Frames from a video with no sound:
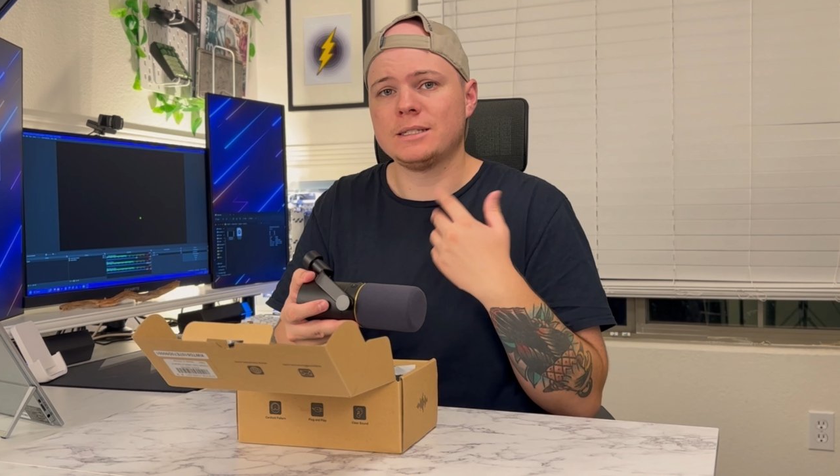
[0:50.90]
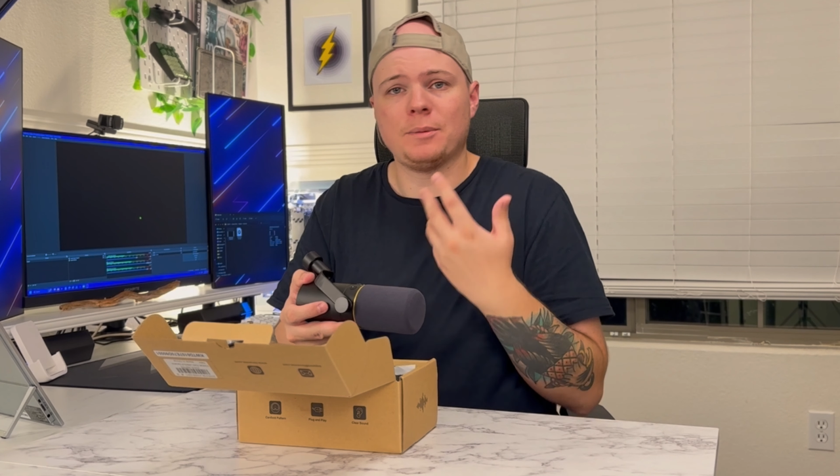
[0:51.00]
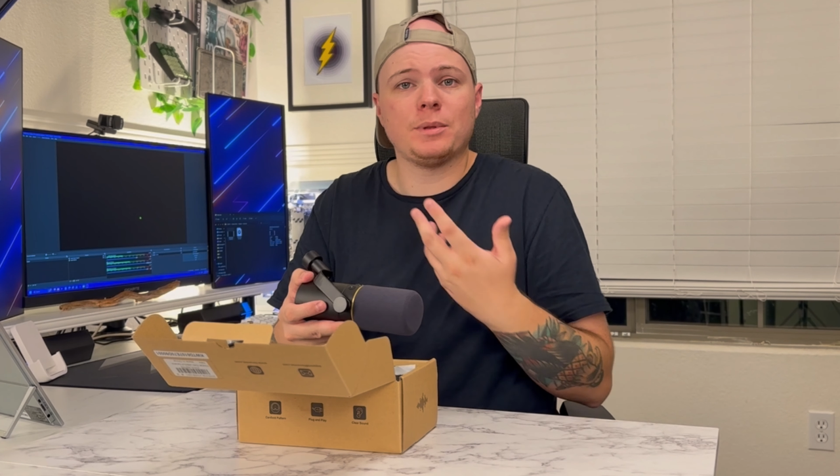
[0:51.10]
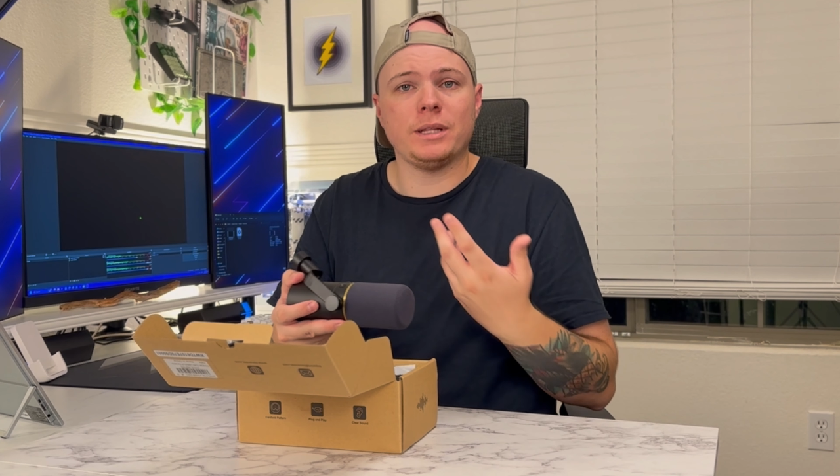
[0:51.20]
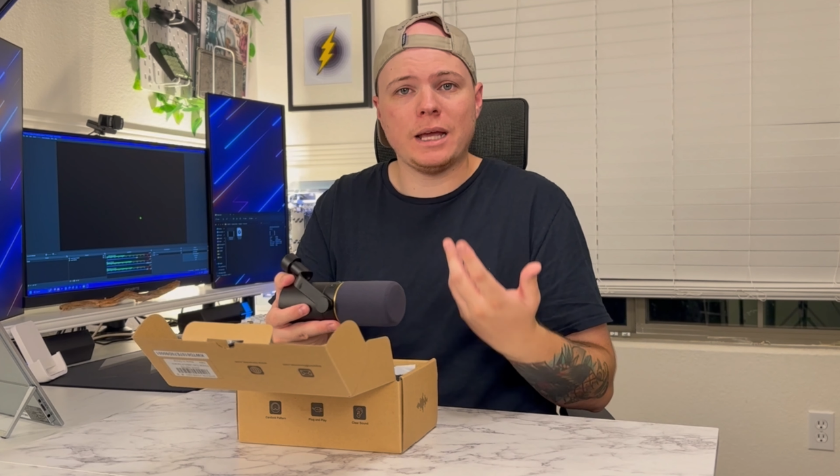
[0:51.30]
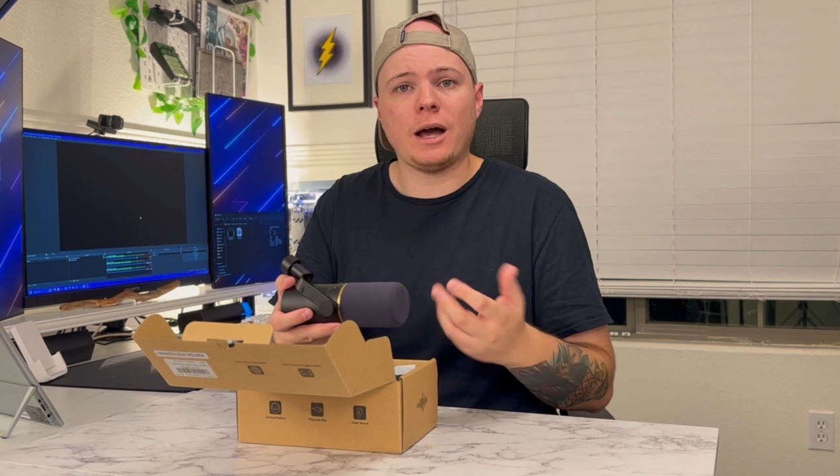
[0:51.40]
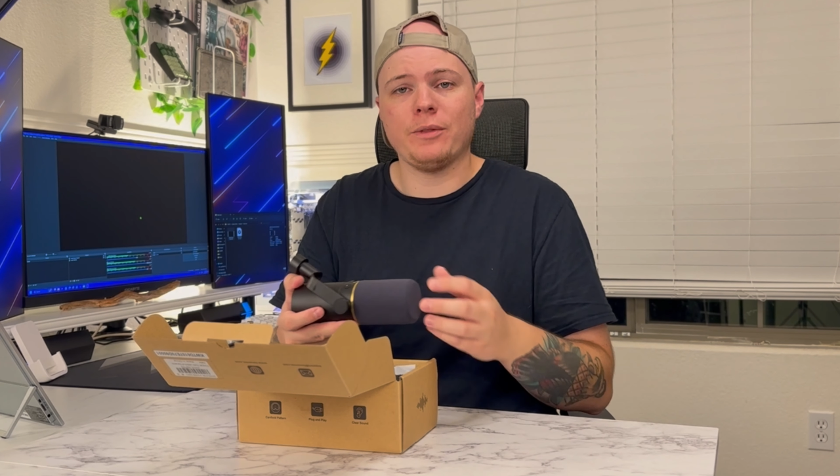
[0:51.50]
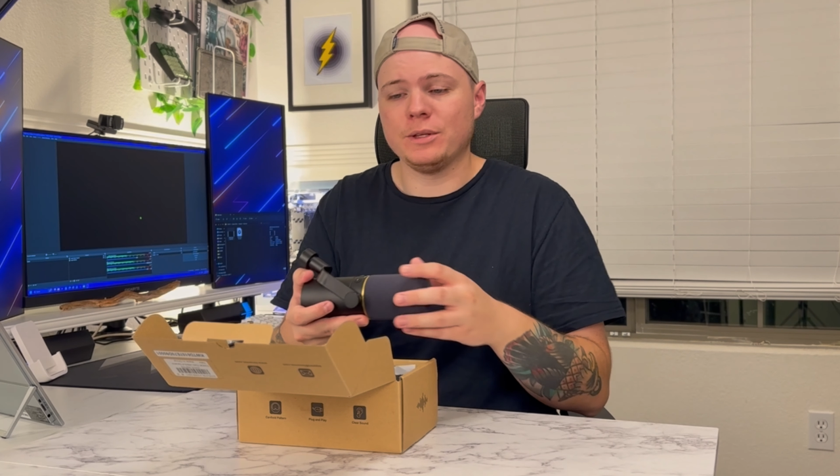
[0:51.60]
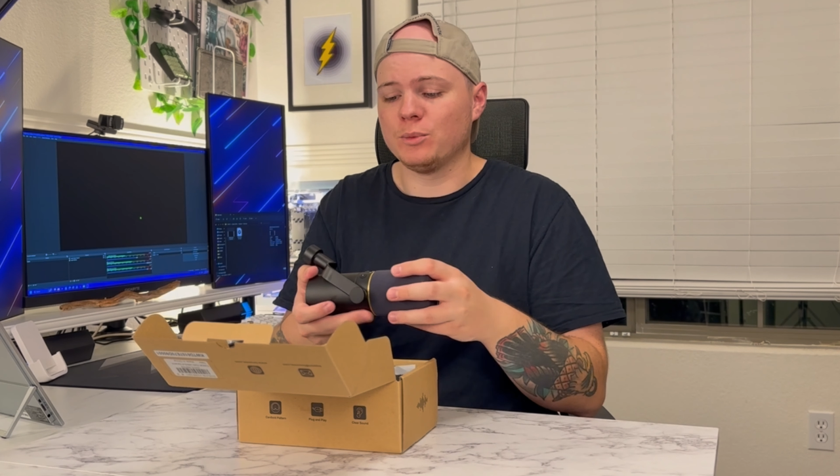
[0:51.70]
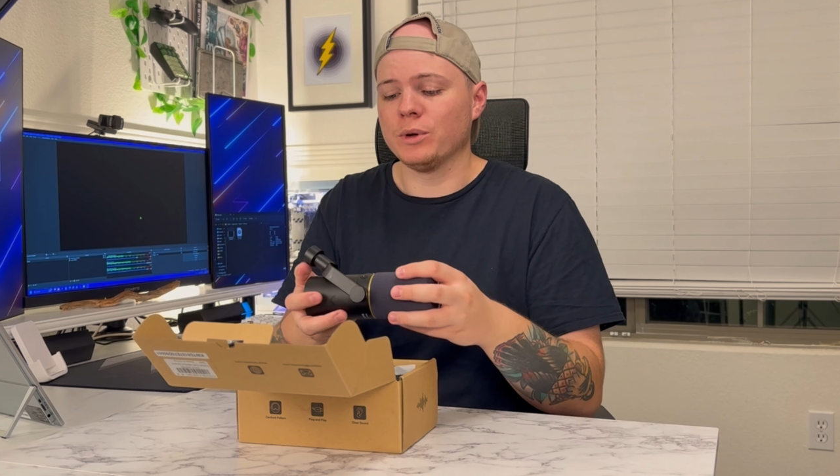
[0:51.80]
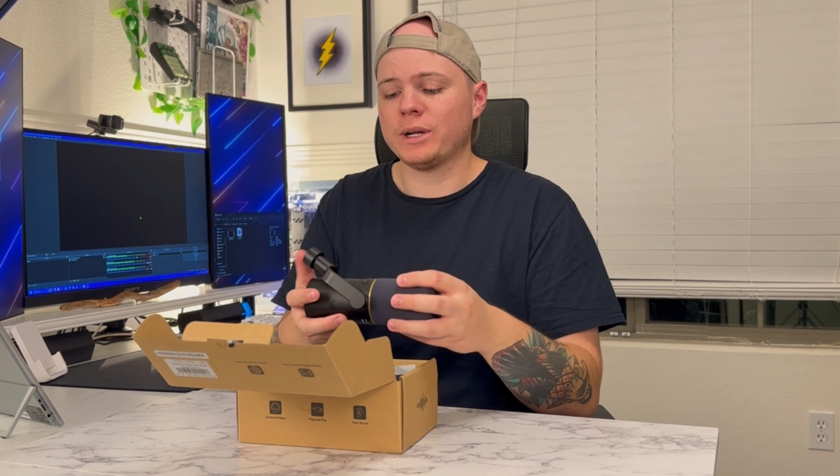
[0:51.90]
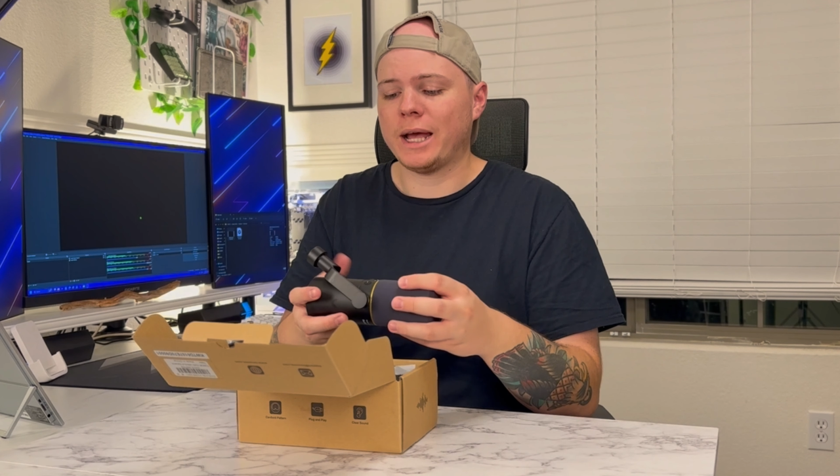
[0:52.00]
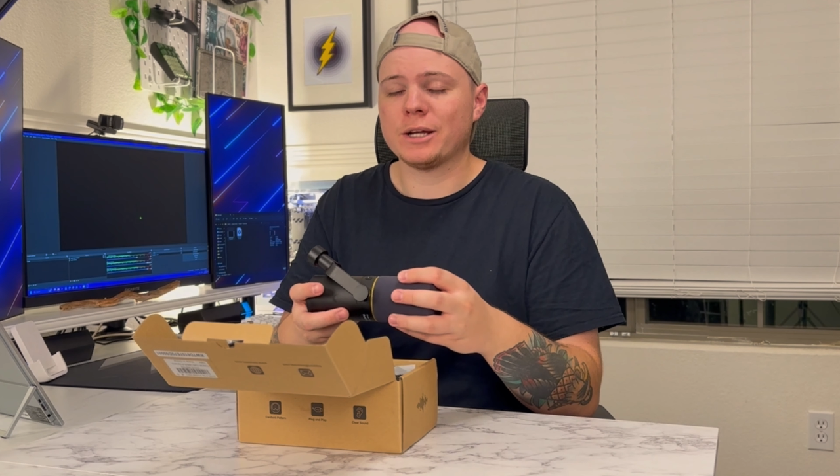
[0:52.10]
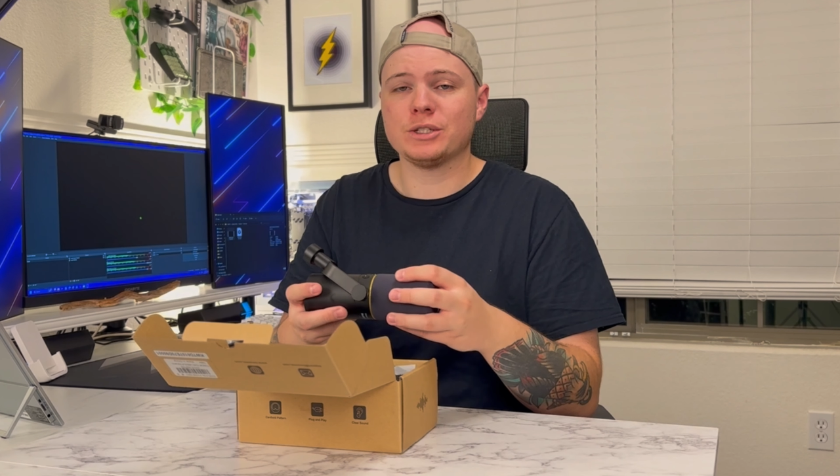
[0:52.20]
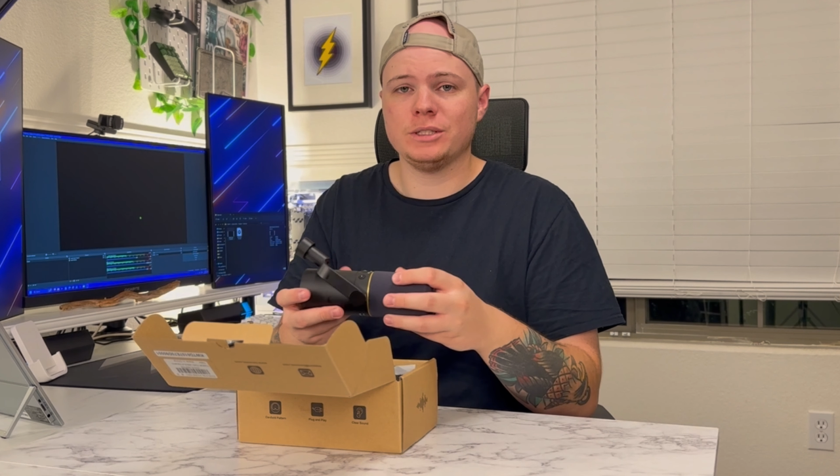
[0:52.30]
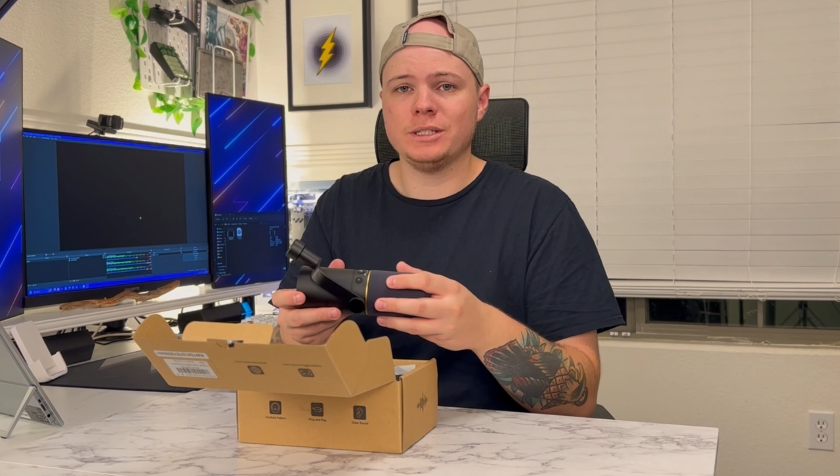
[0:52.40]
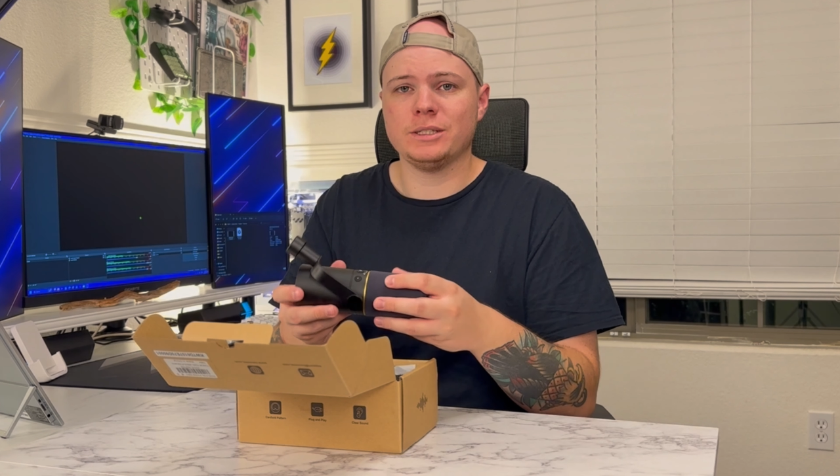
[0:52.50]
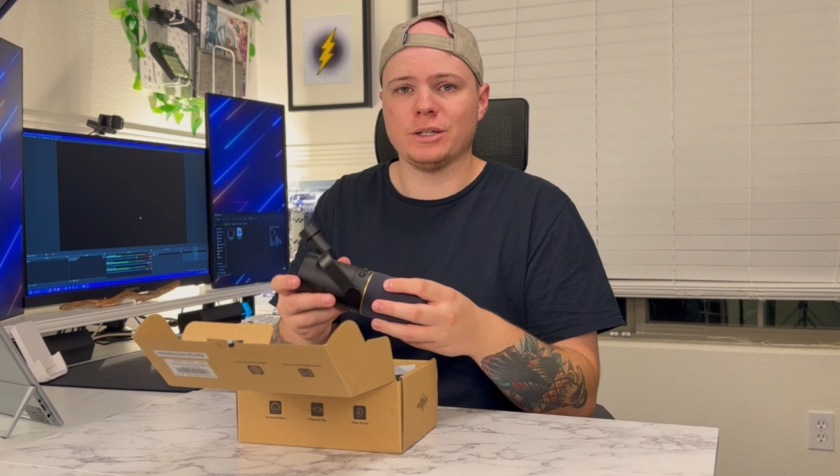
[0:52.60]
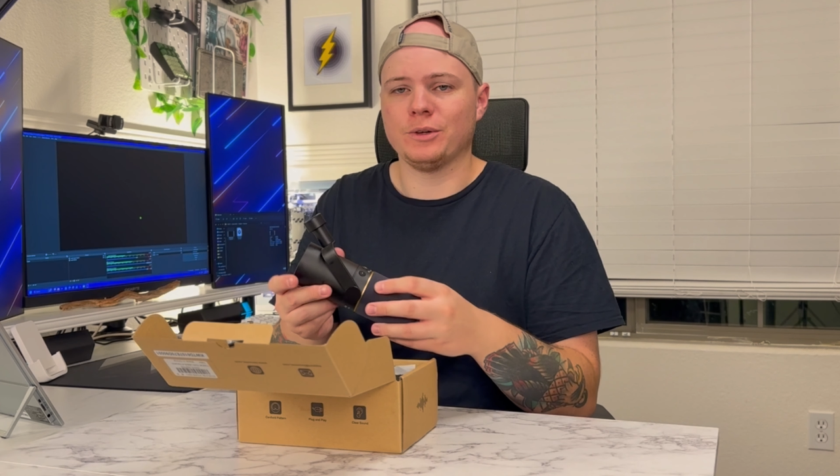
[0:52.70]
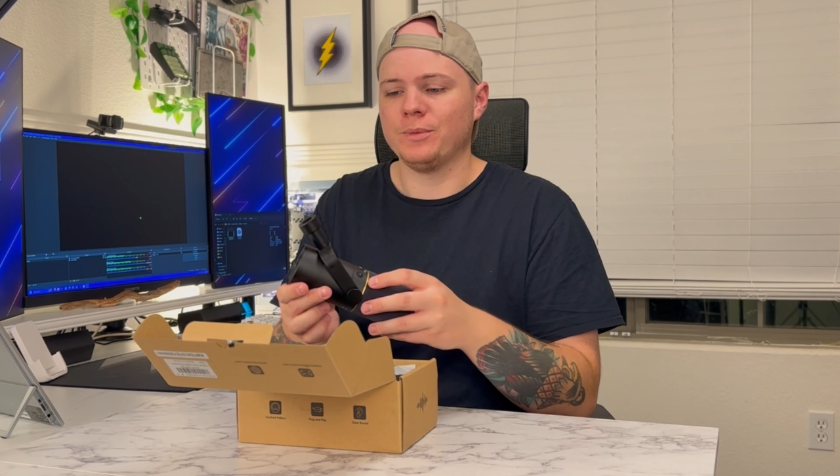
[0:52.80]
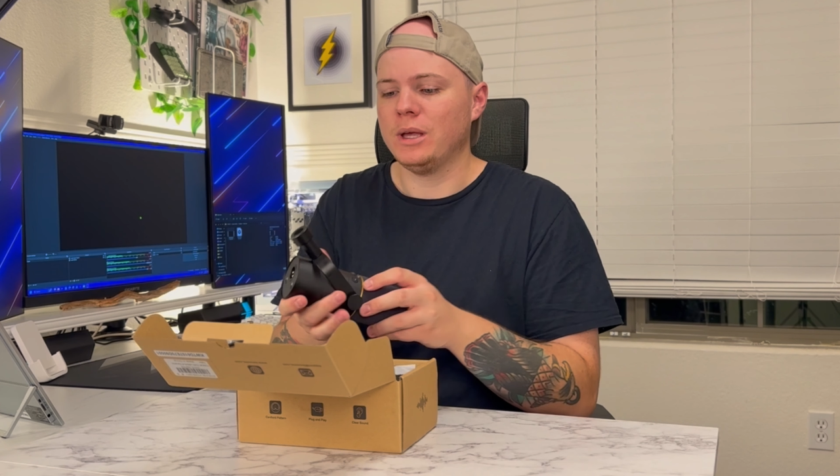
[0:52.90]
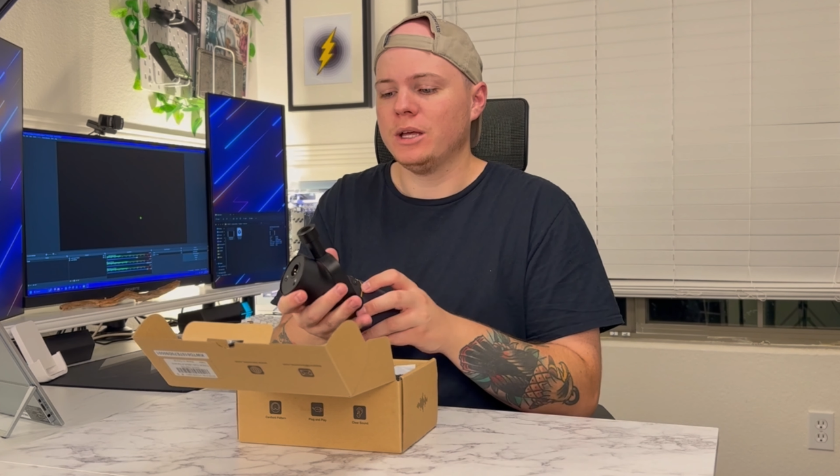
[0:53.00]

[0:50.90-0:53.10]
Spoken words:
typically how these work actually, so